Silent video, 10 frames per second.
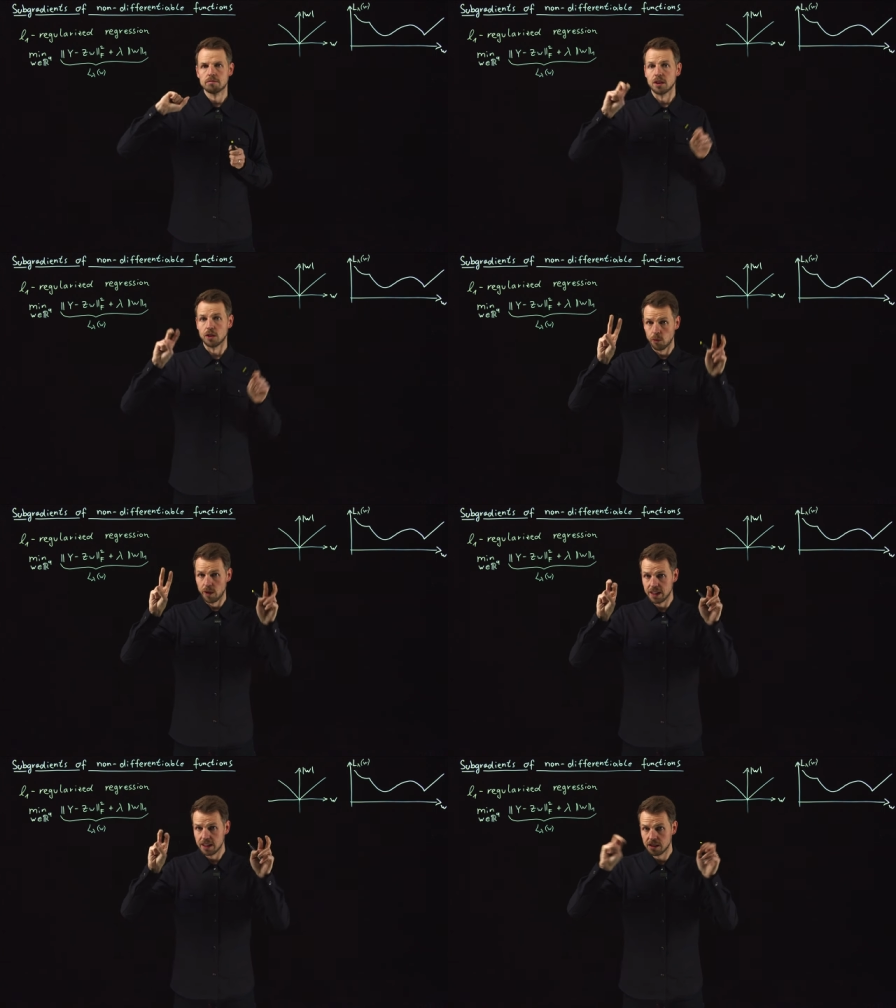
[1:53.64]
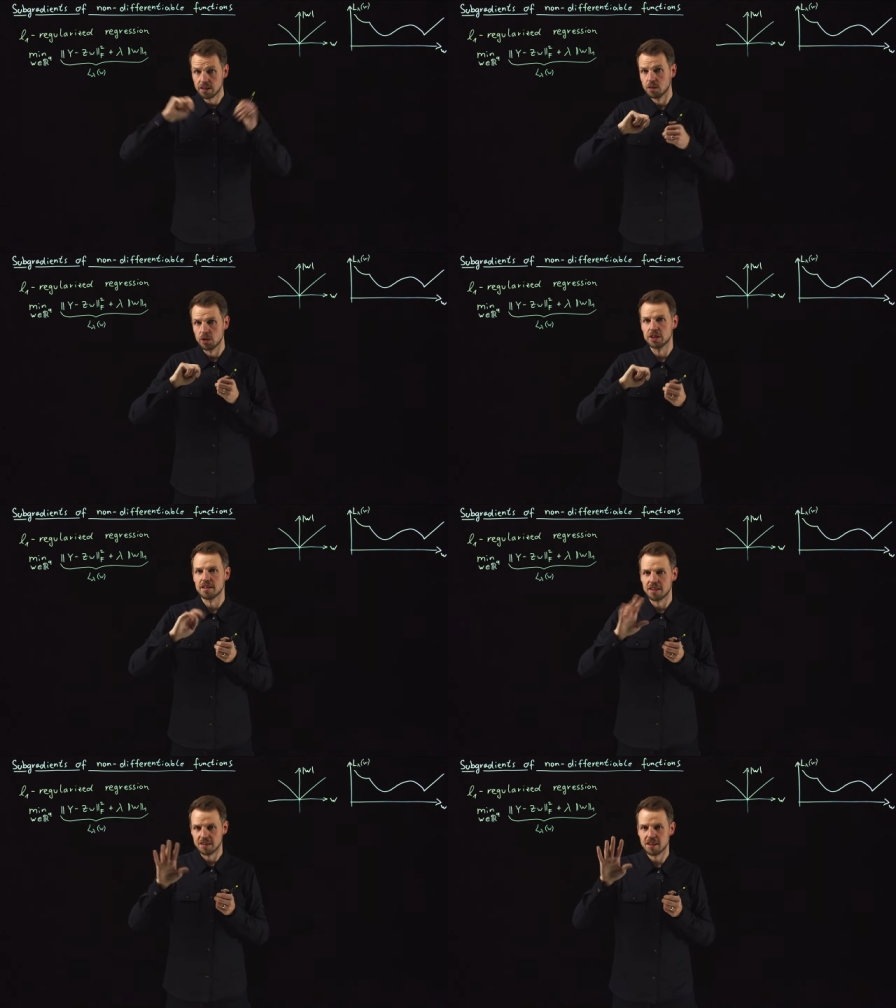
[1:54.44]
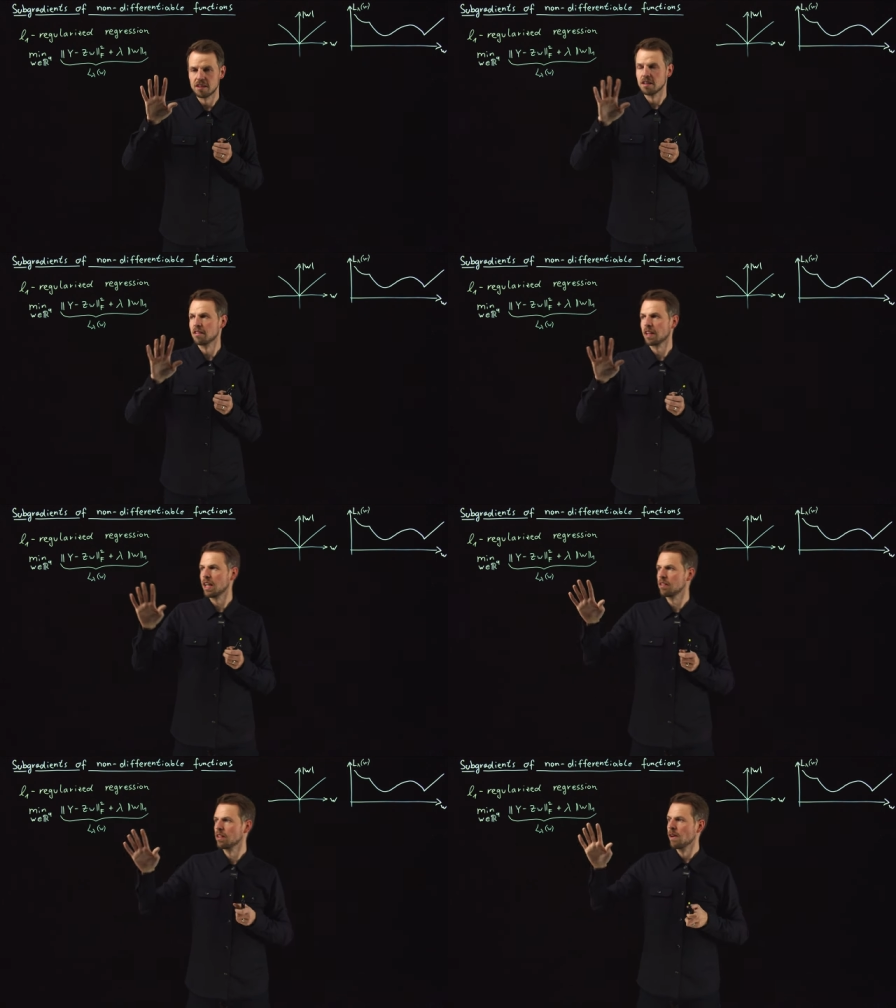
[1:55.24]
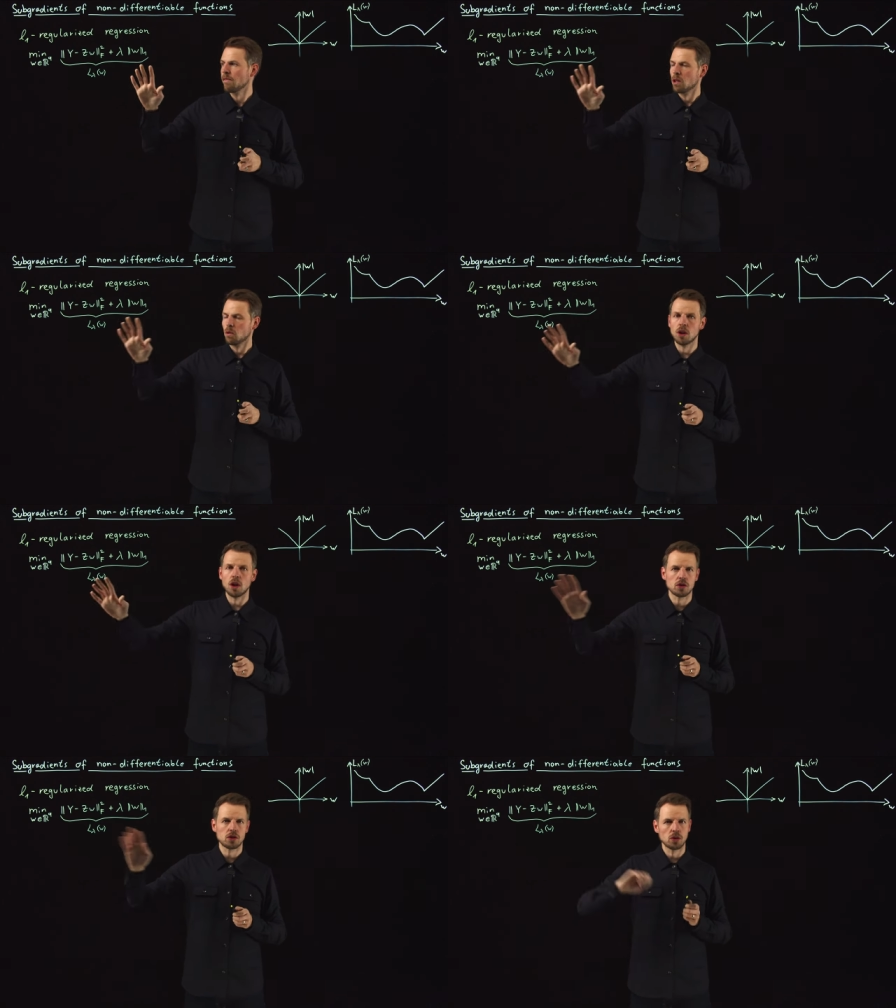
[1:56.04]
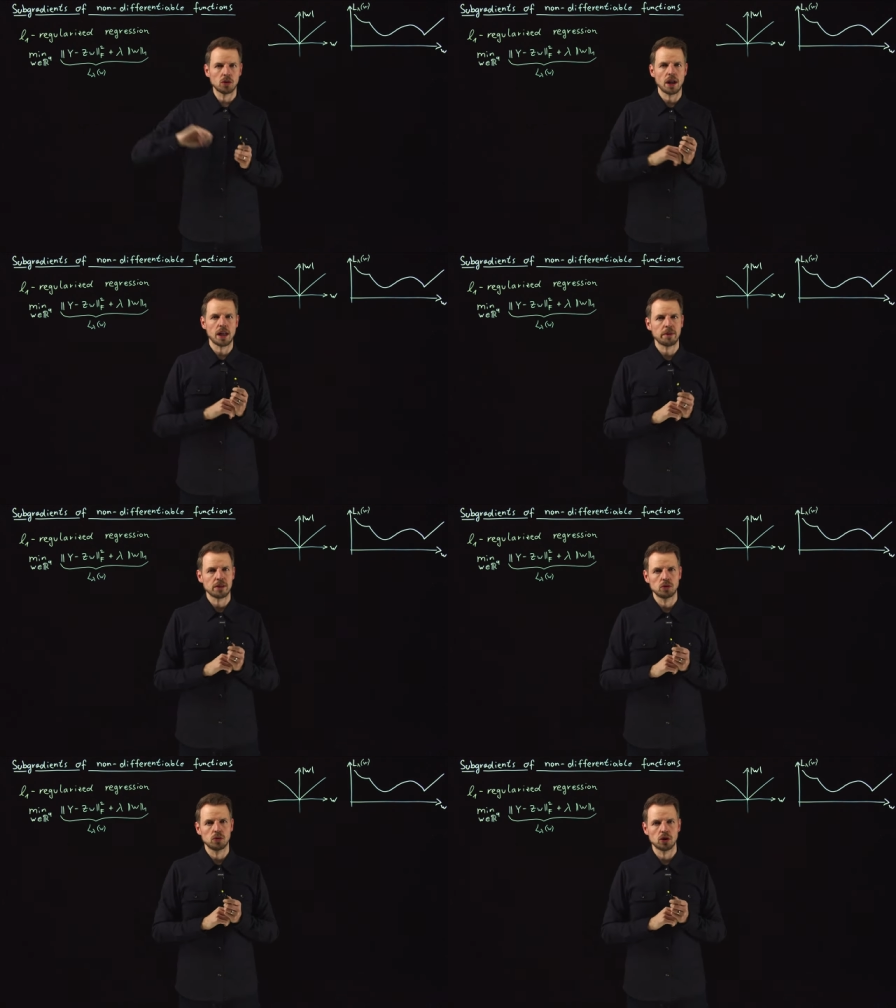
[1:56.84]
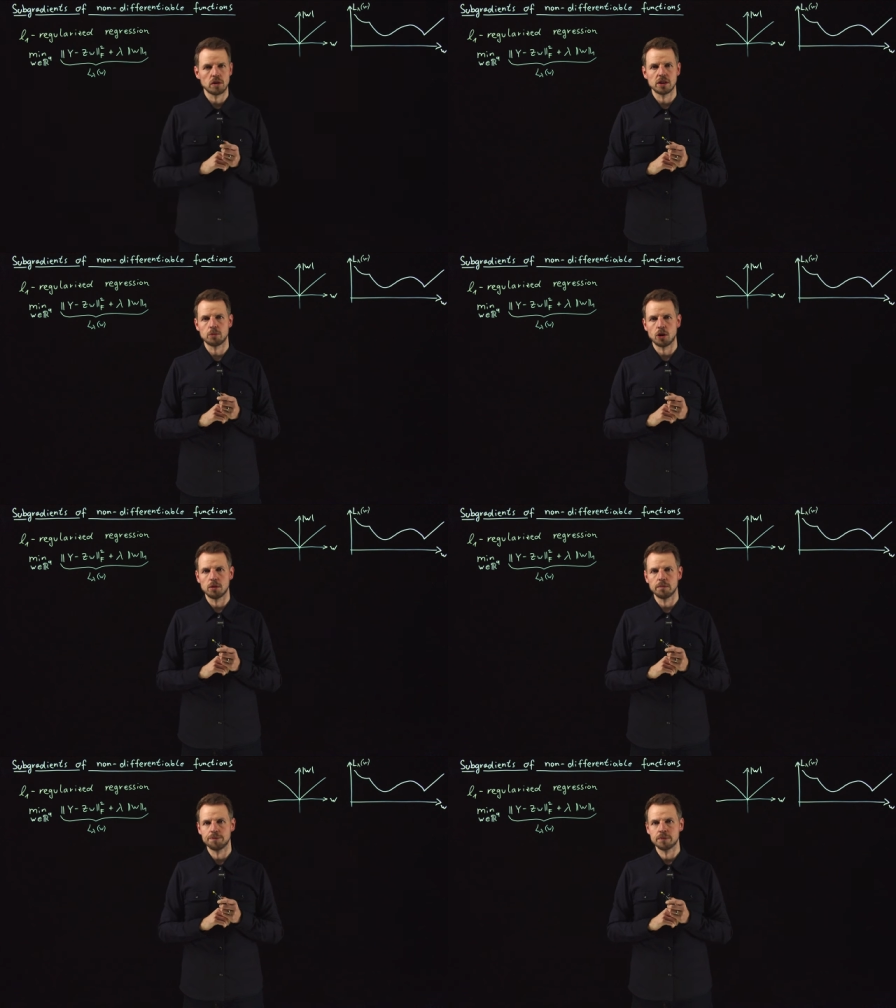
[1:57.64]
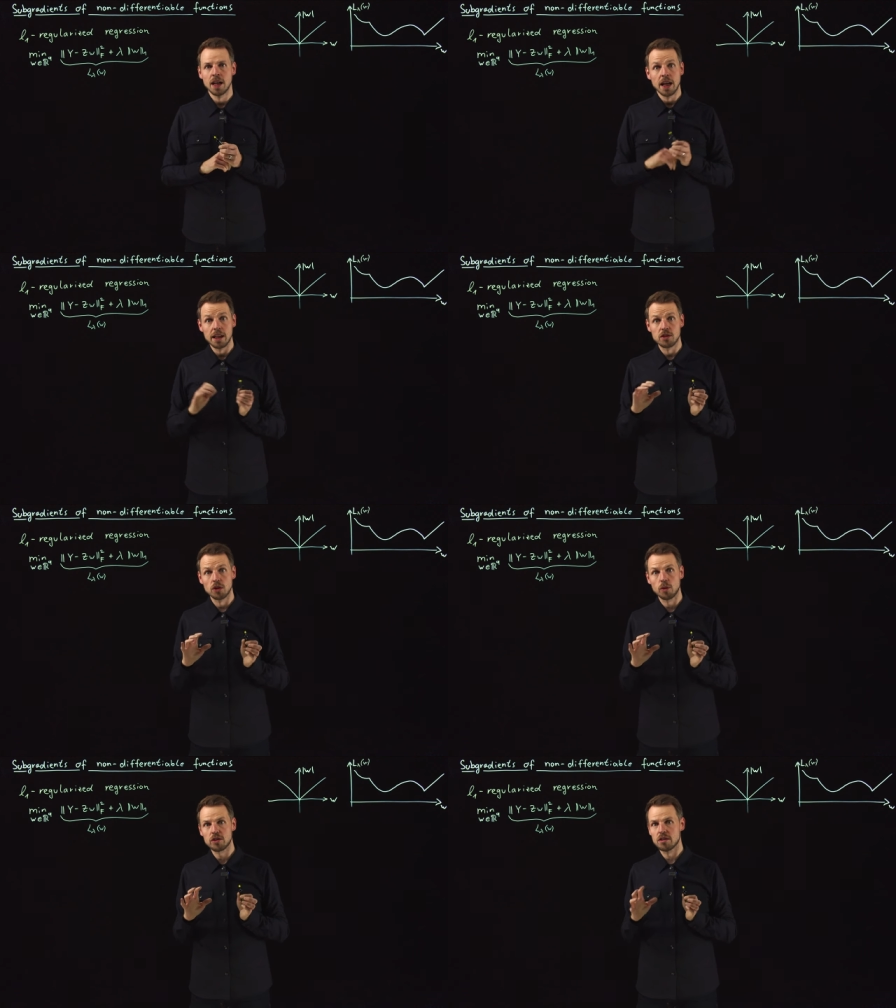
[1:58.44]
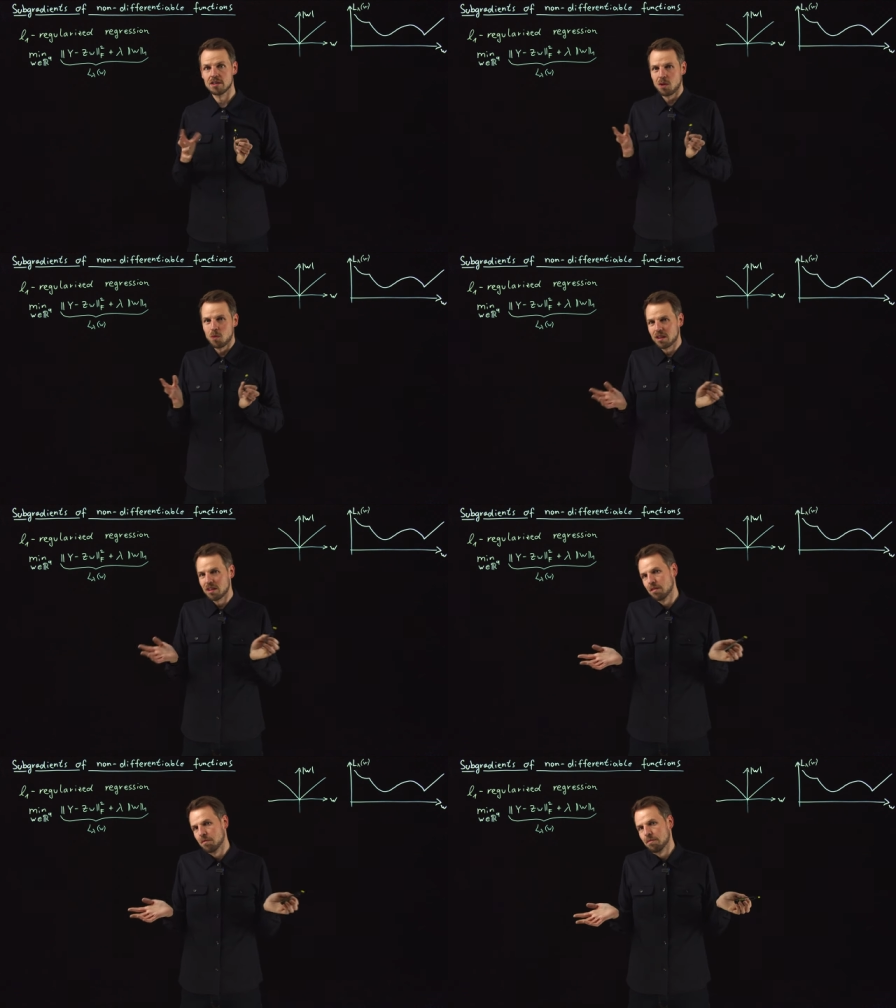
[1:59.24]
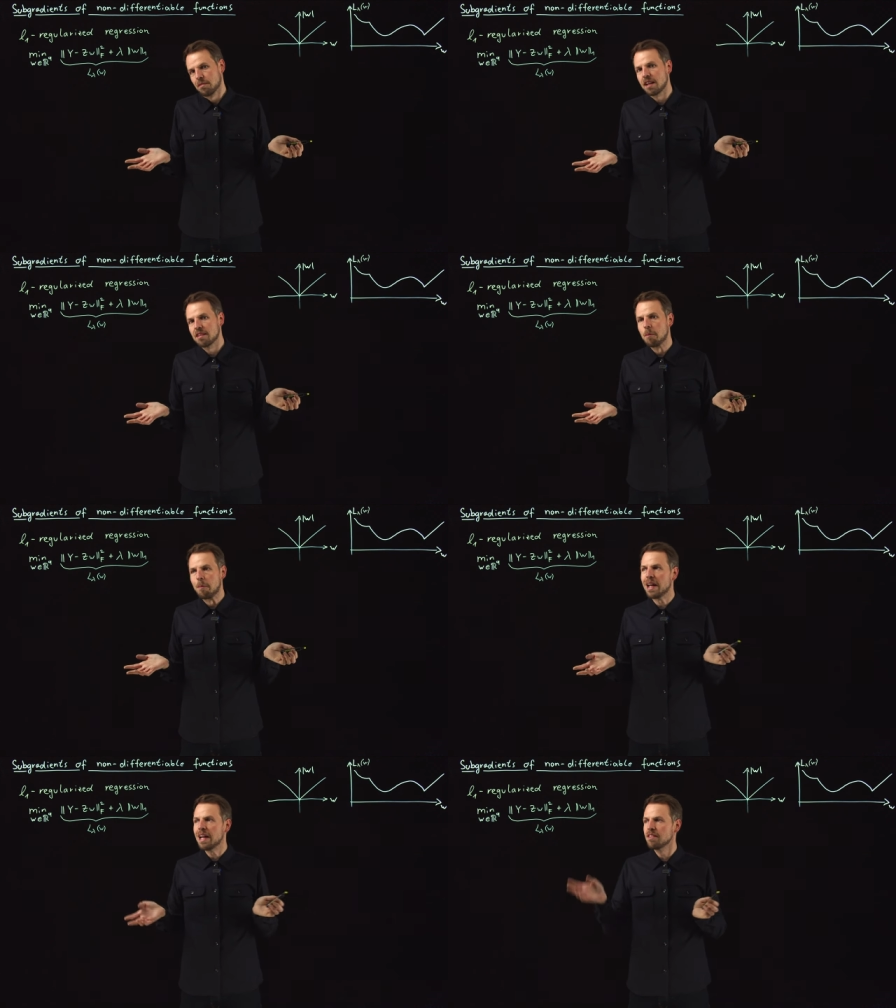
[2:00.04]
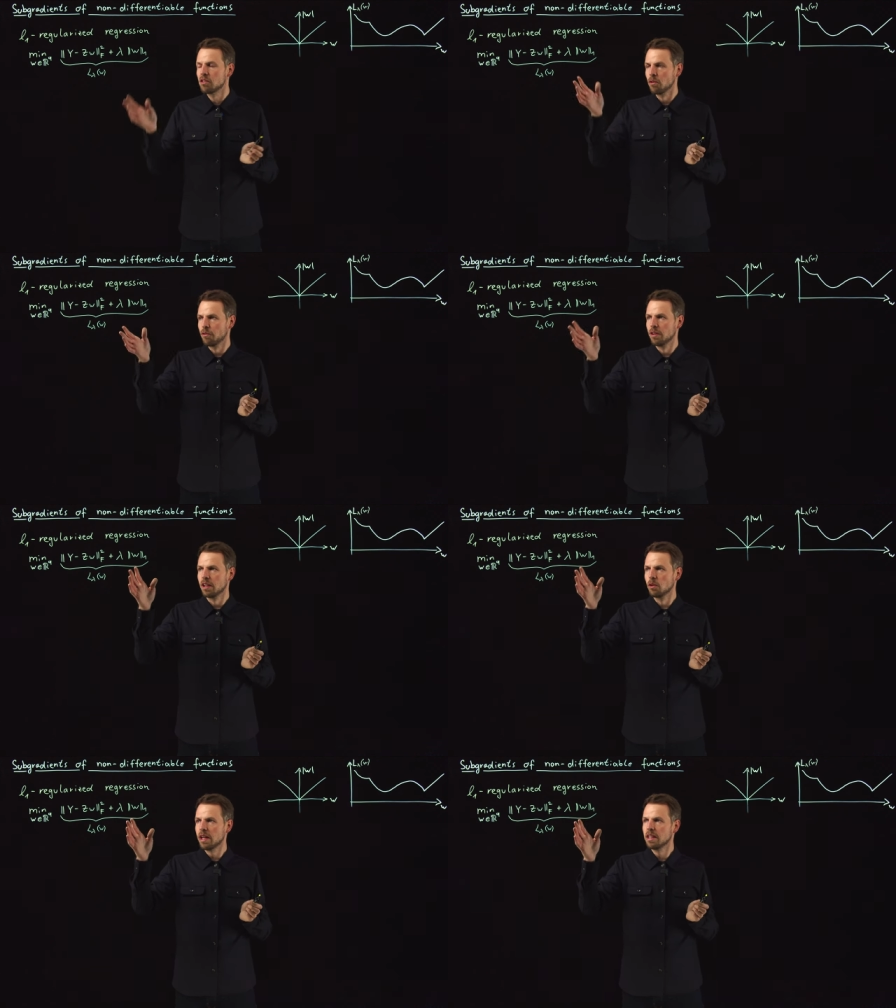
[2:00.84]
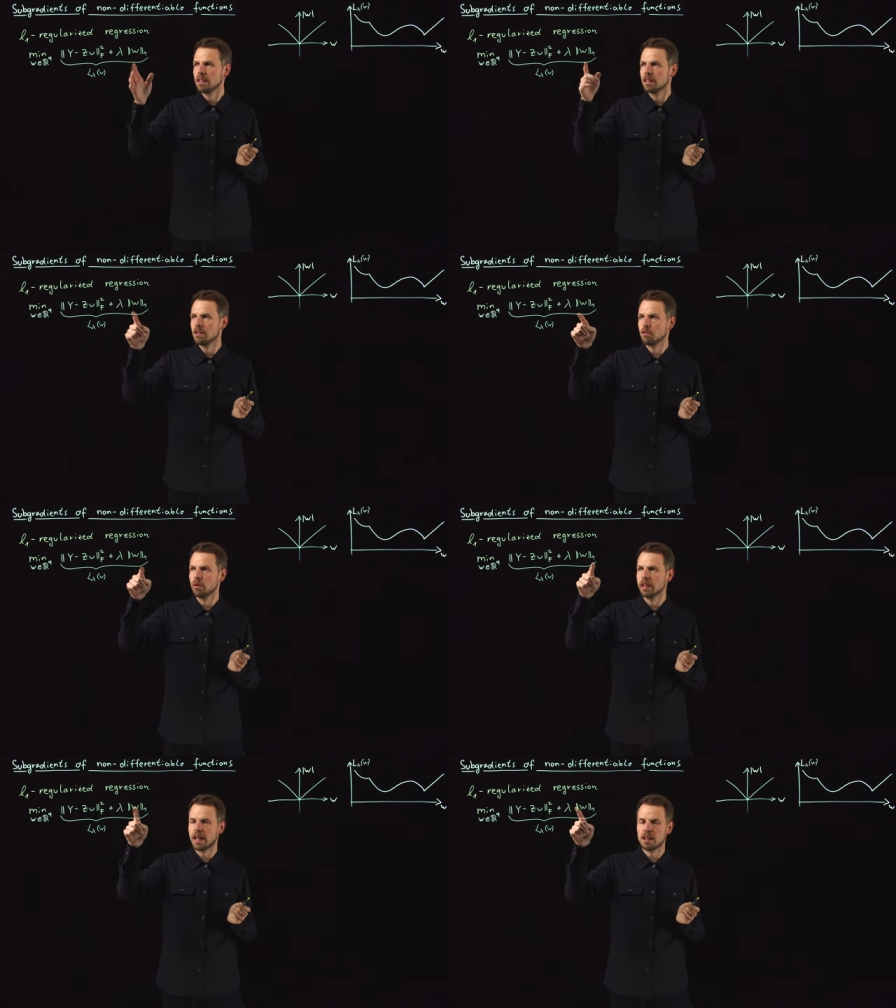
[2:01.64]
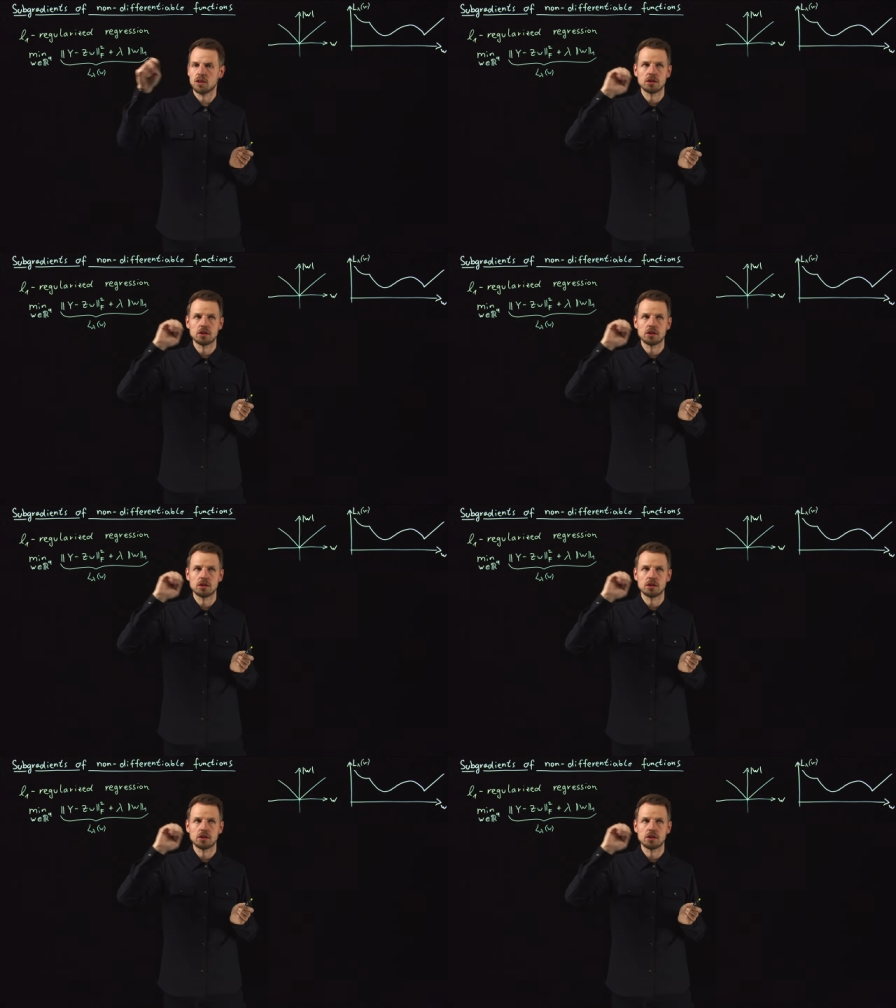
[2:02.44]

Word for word: gradient, which doesn't exist in this case, will also help us to solve this problem. And so the question is now, what takes the place of the gradient if we cannot